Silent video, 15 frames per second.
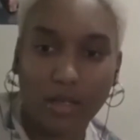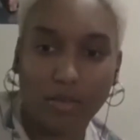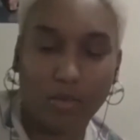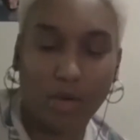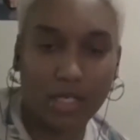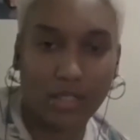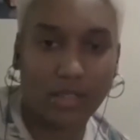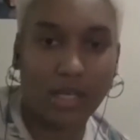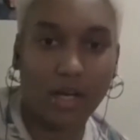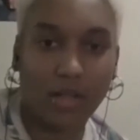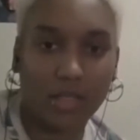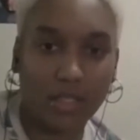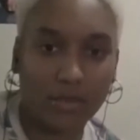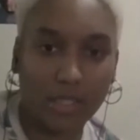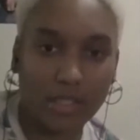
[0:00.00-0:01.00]
writing down
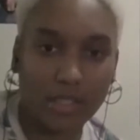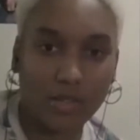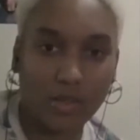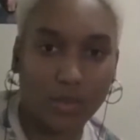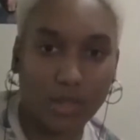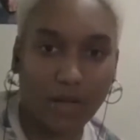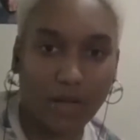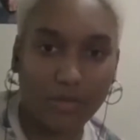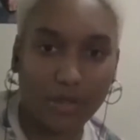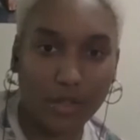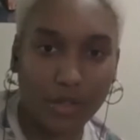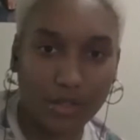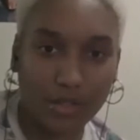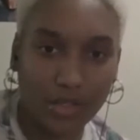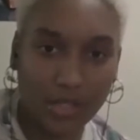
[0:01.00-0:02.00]
lyrics or
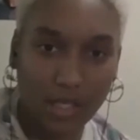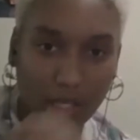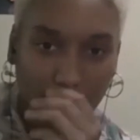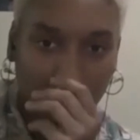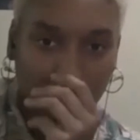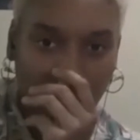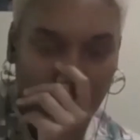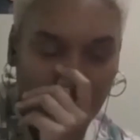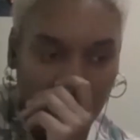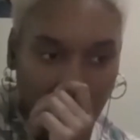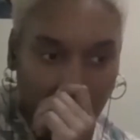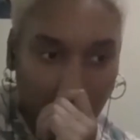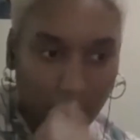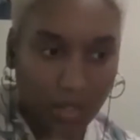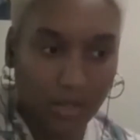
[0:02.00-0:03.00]
whatever, just like,
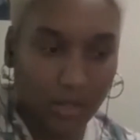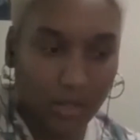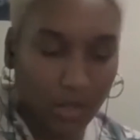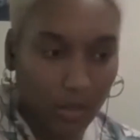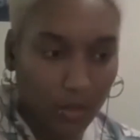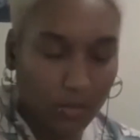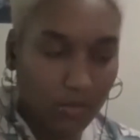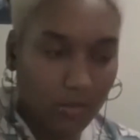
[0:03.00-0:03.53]
you know.